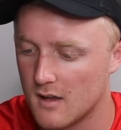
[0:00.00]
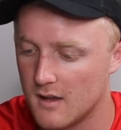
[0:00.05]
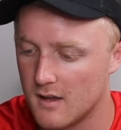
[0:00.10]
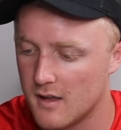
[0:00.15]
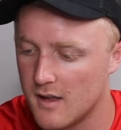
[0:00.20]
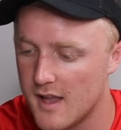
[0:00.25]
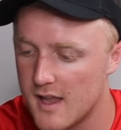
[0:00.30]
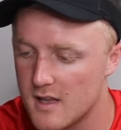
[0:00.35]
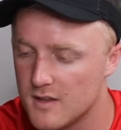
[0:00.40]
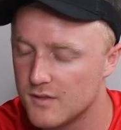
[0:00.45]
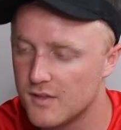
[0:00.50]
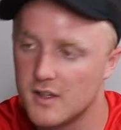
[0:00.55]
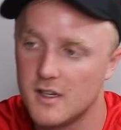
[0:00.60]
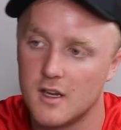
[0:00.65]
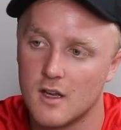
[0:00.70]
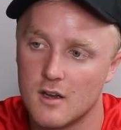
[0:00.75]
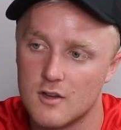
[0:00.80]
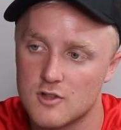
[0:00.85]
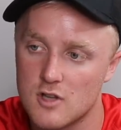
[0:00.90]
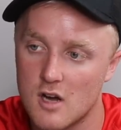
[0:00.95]
His
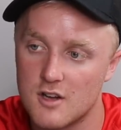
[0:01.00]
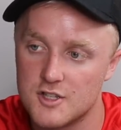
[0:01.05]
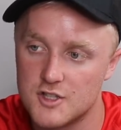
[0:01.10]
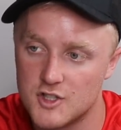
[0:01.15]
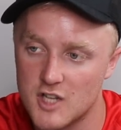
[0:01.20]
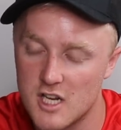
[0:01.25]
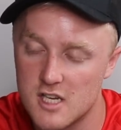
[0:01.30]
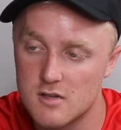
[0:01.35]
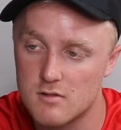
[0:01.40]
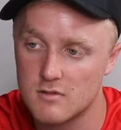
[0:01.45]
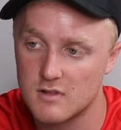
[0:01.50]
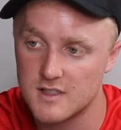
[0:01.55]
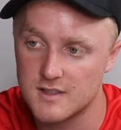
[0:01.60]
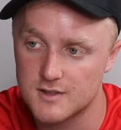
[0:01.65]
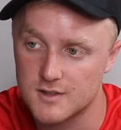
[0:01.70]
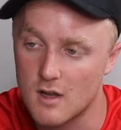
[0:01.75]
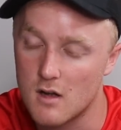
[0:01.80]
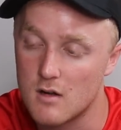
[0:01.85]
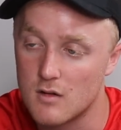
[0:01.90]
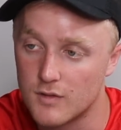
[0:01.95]
videos are genuinely
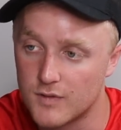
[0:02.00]
so